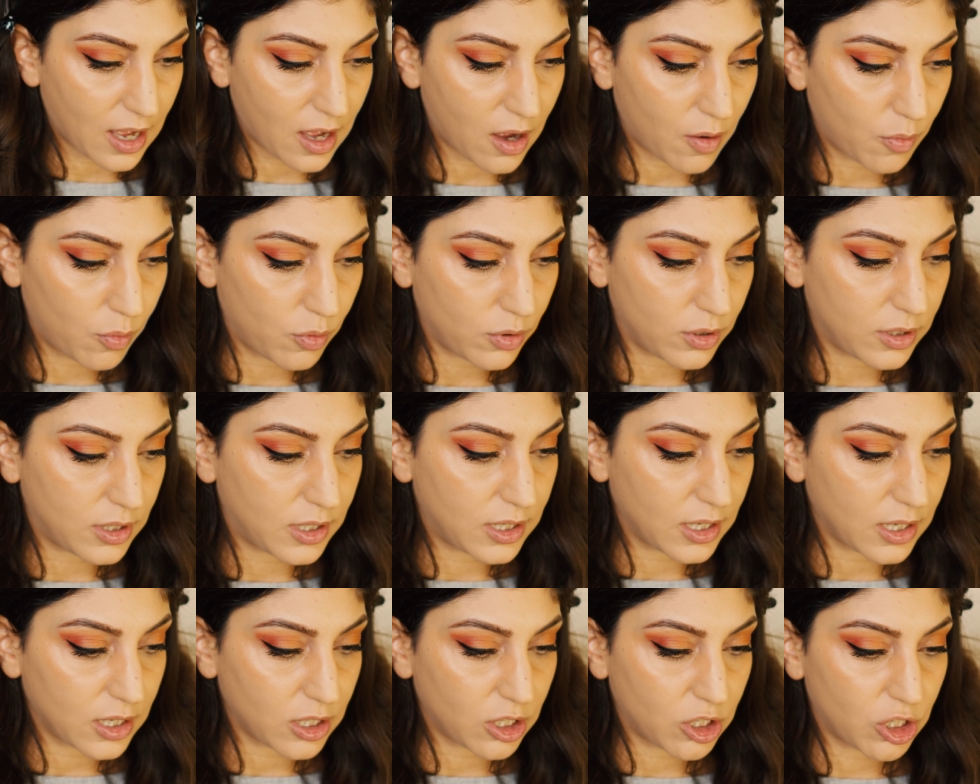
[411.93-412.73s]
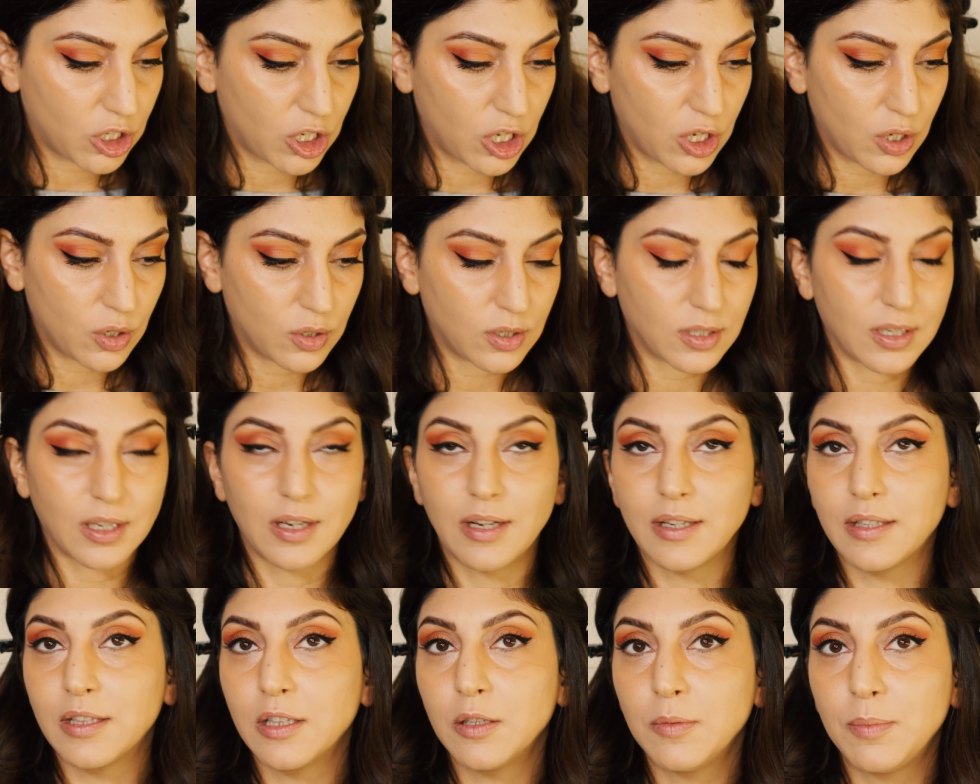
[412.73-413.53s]
I will just use
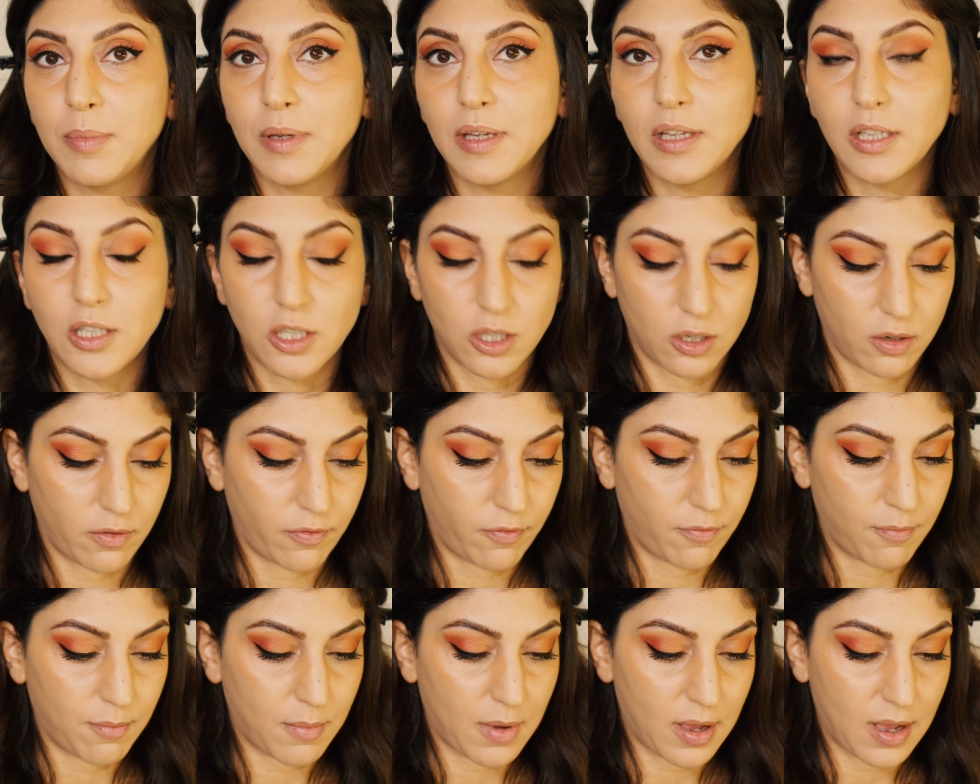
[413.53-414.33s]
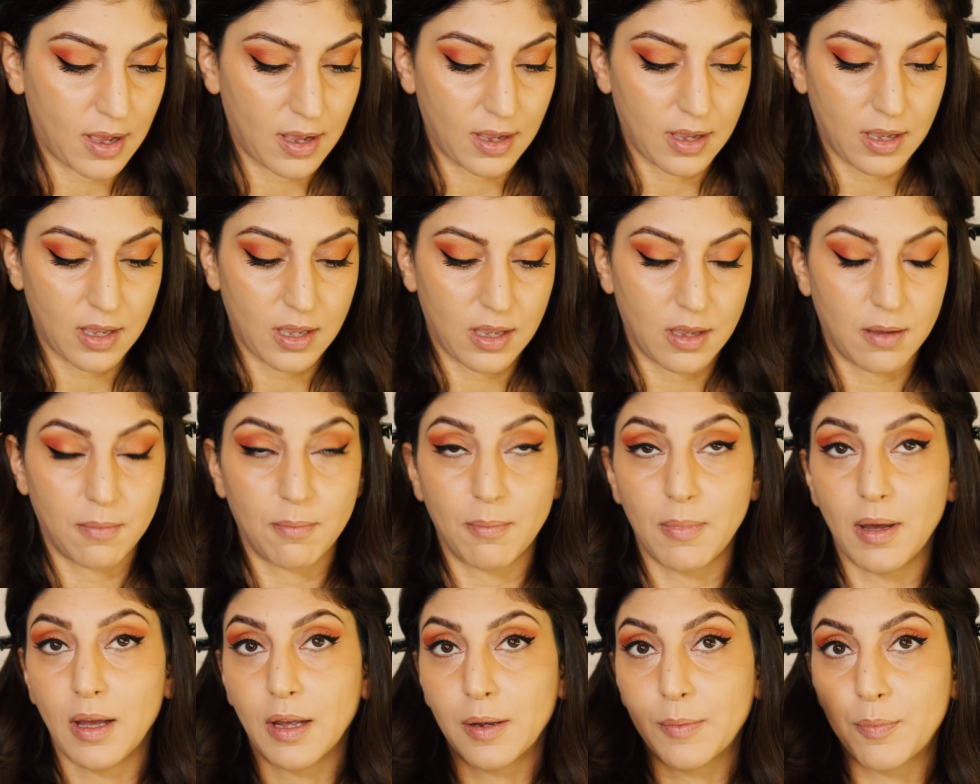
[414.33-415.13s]
a little bit of my
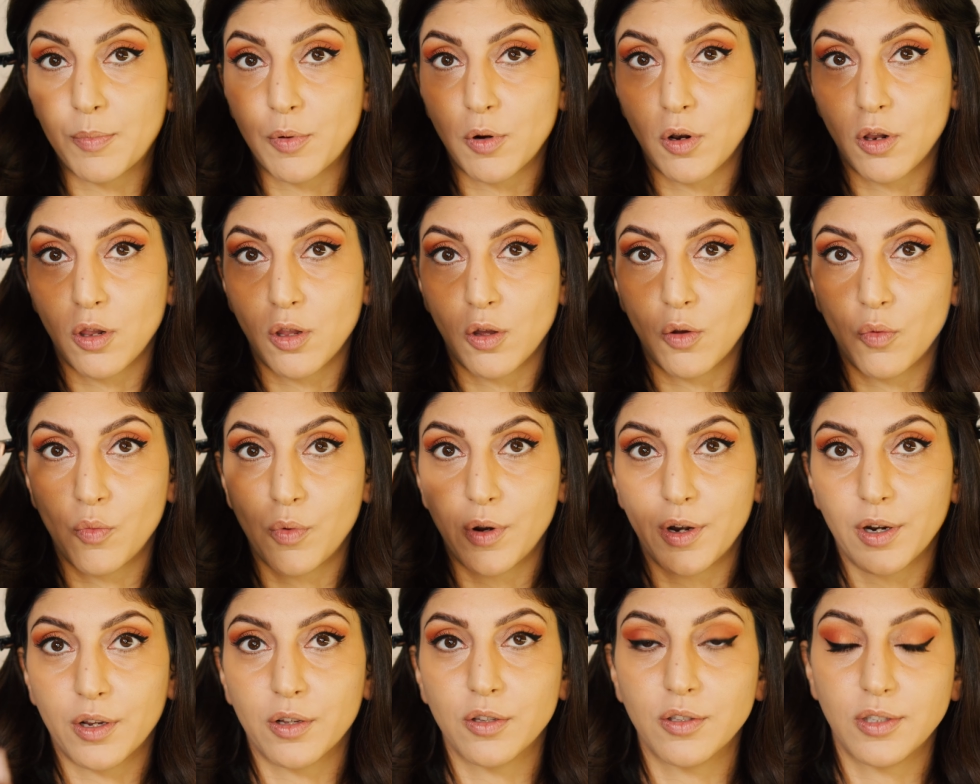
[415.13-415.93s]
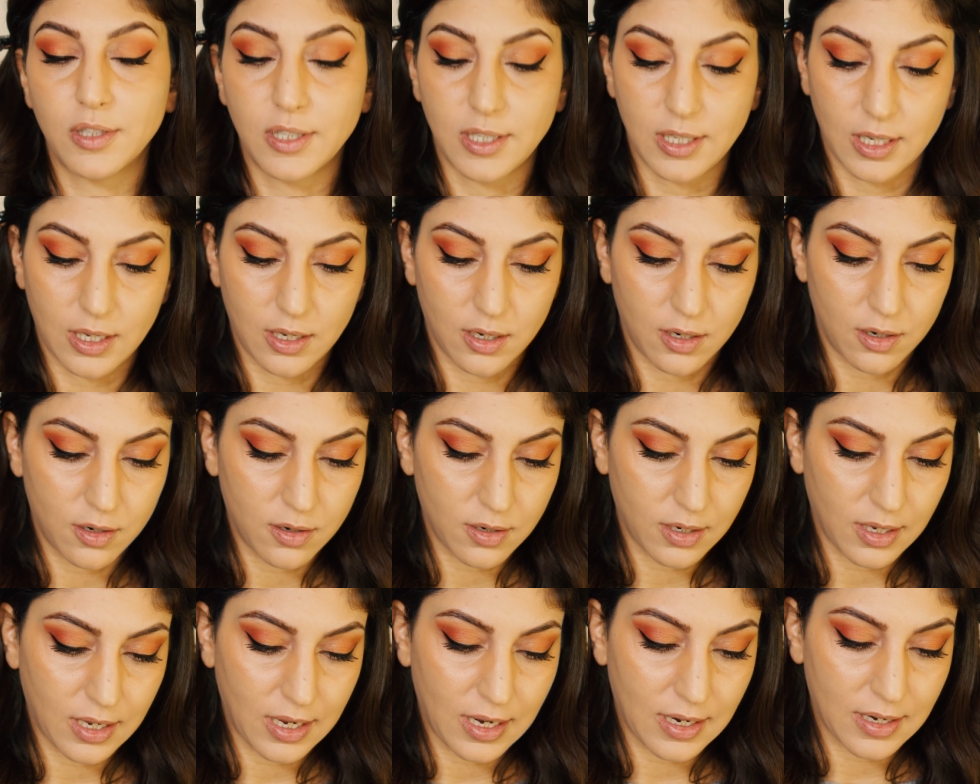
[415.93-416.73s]
MAC Pro Longwear
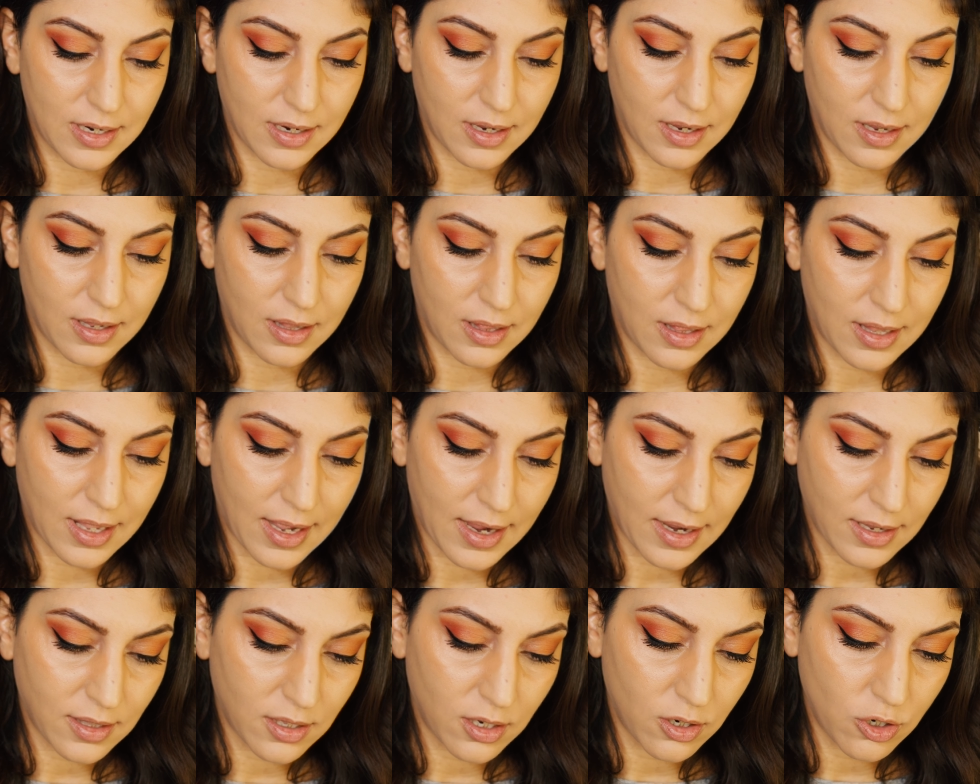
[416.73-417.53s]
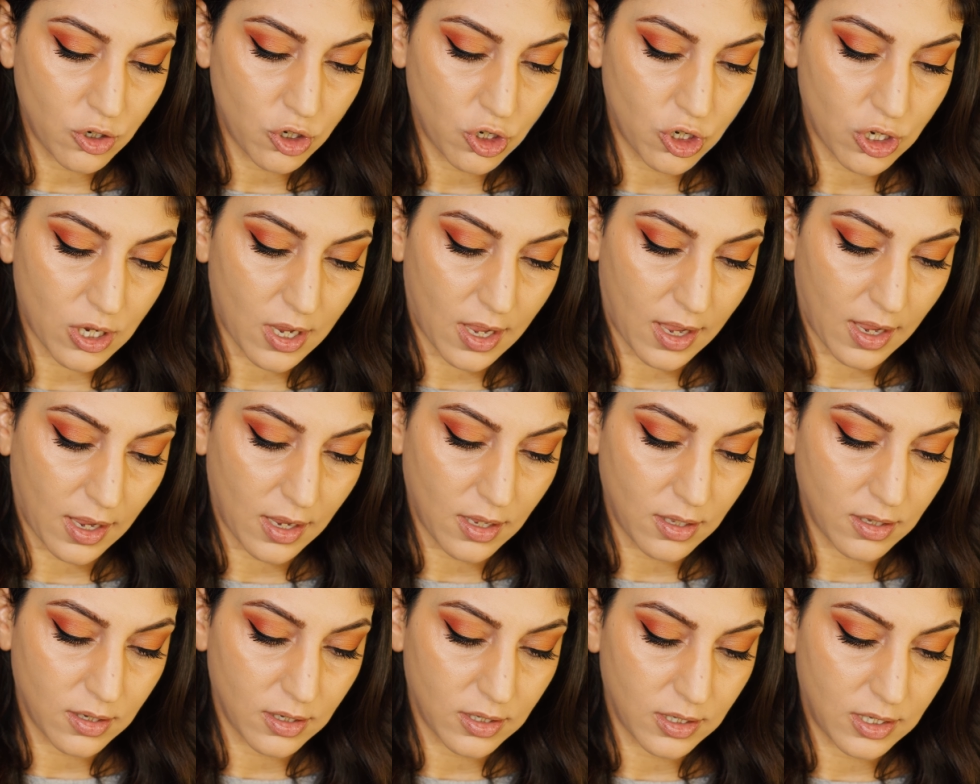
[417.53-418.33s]
Concealer in a lighter
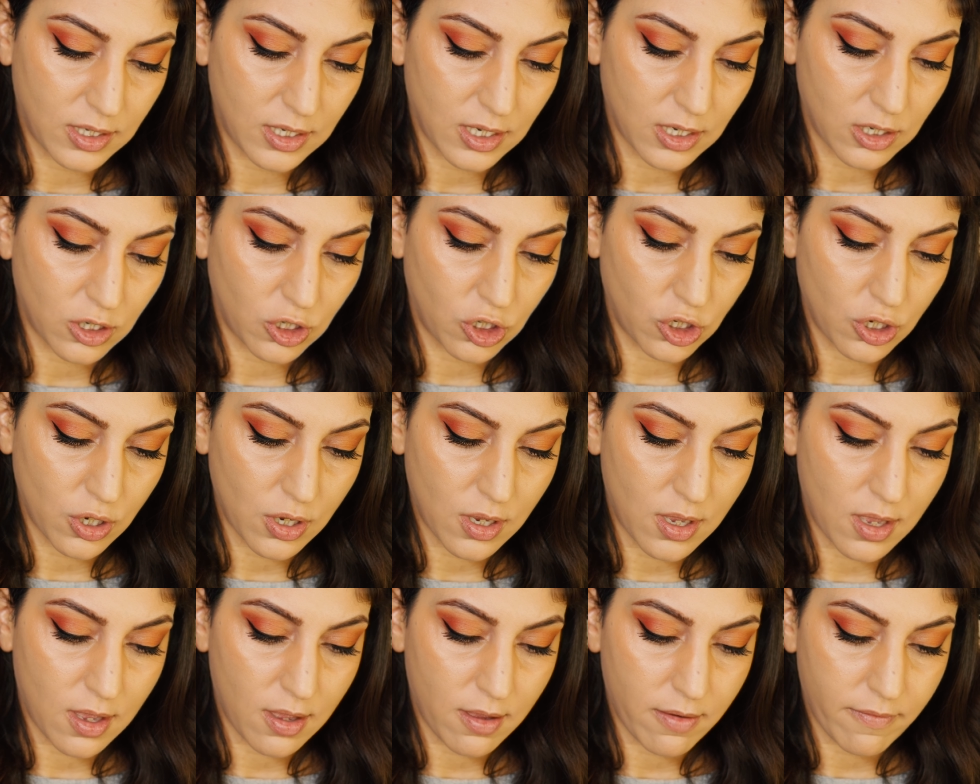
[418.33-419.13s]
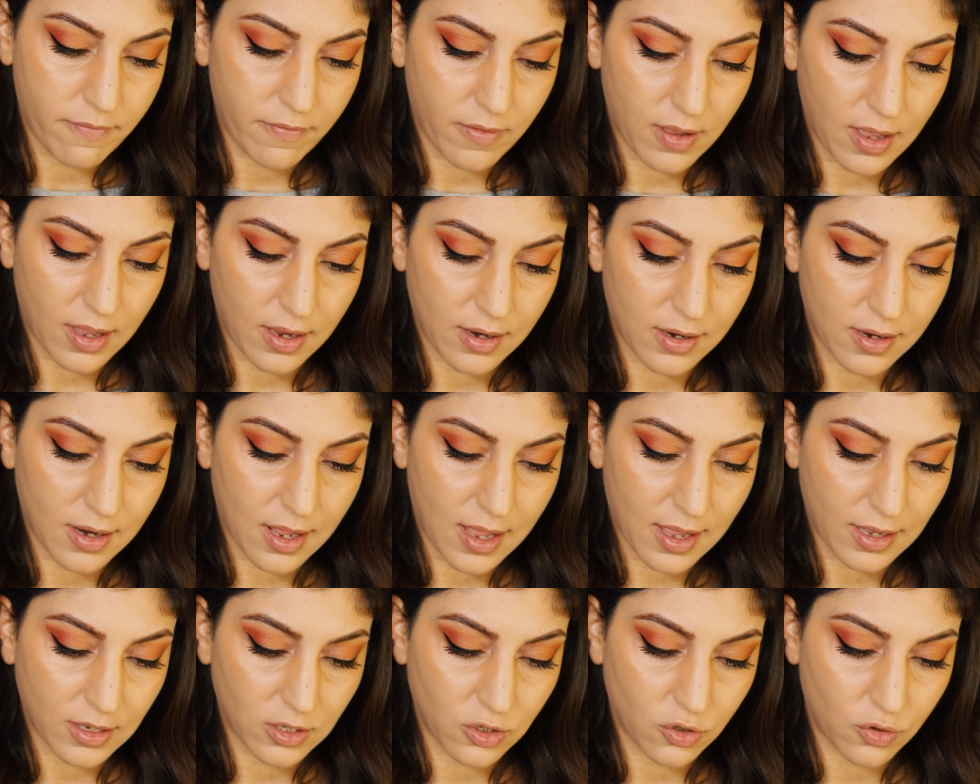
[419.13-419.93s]
shade just to give an
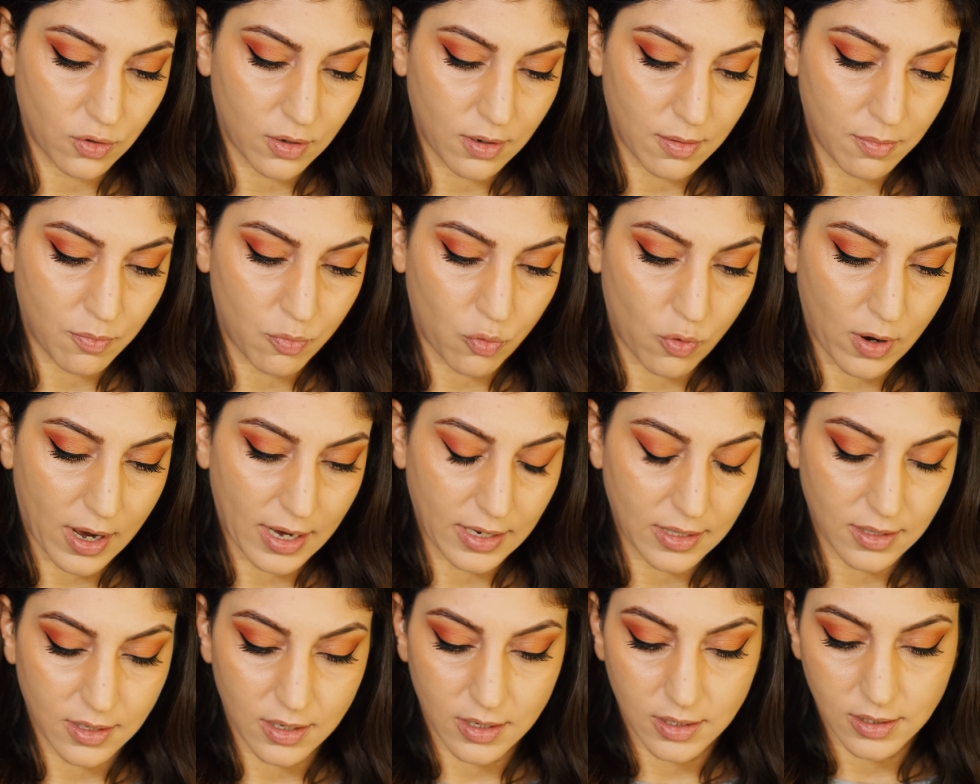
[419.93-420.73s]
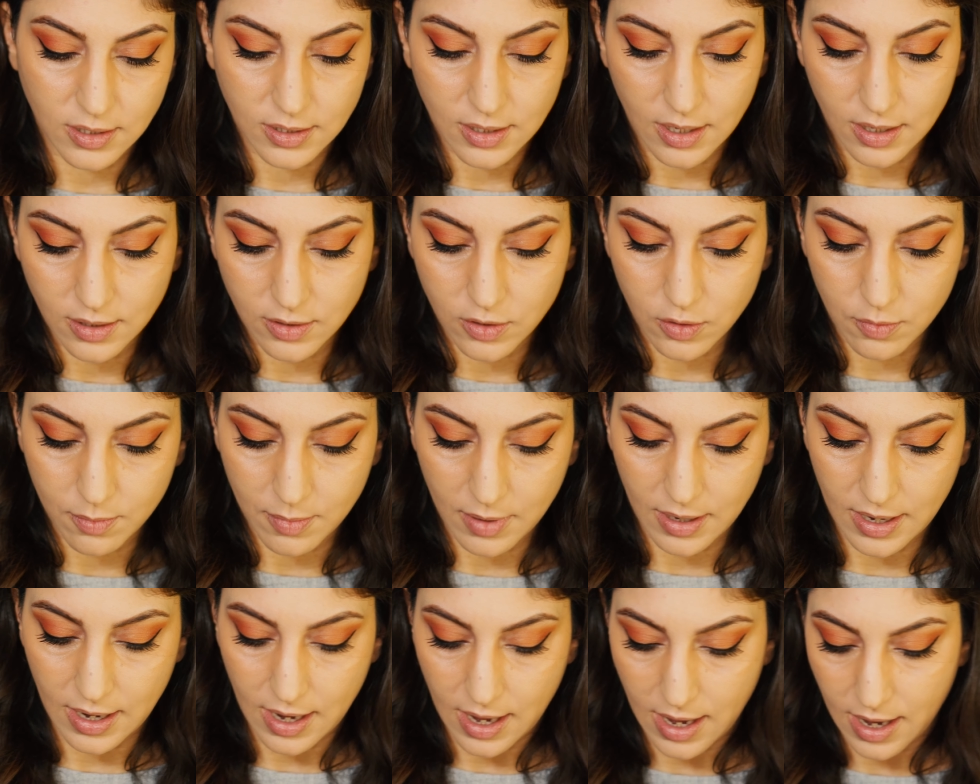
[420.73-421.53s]
extra brightness under
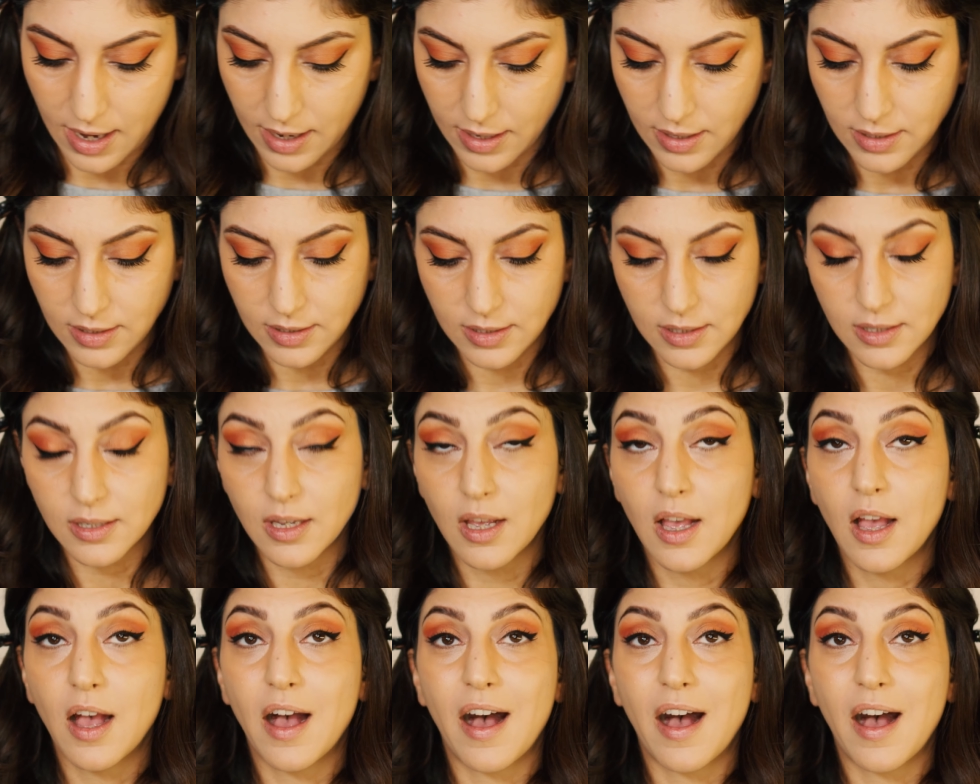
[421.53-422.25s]
my eyes.